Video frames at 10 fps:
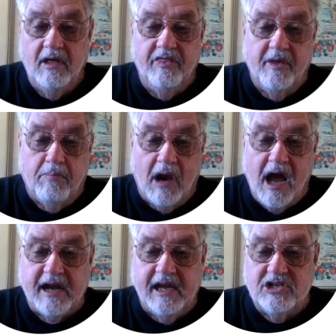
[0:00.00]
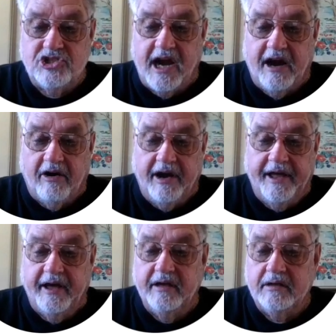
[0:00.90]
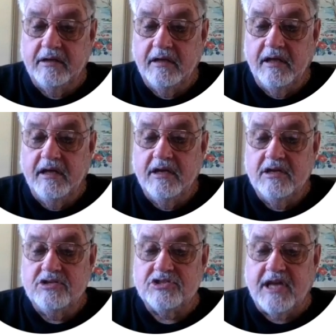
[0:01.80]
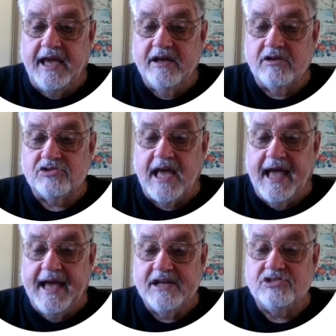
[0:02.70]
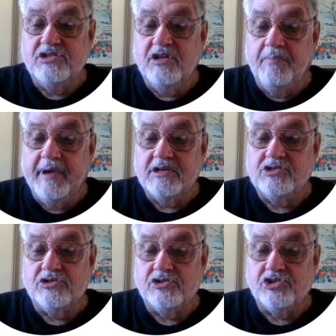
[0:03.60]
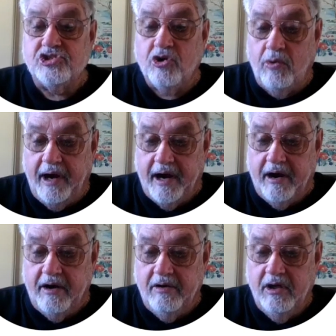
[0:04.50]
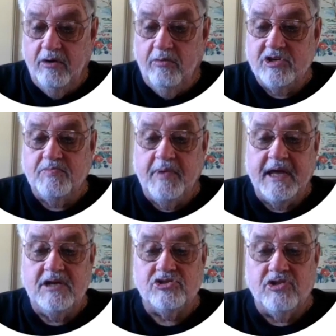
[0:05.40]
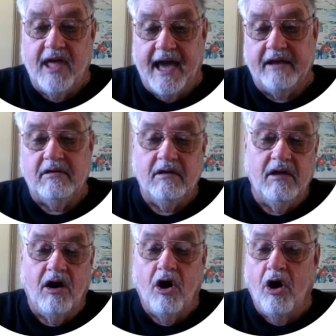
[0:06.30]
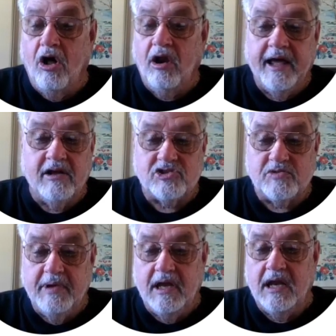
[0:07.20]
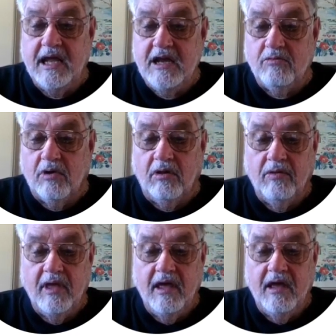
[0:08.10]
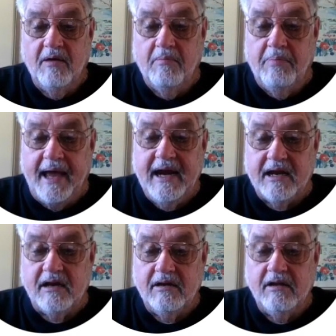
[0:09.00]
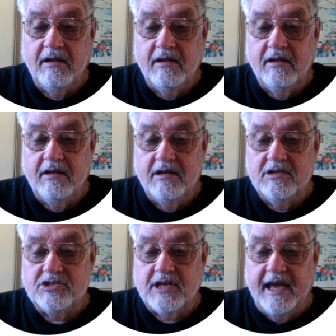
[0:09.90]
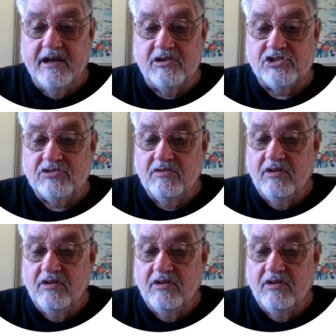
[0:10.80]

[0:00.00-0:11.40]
The blockage area scales as dimension squared, which means that all else being equal, beta scales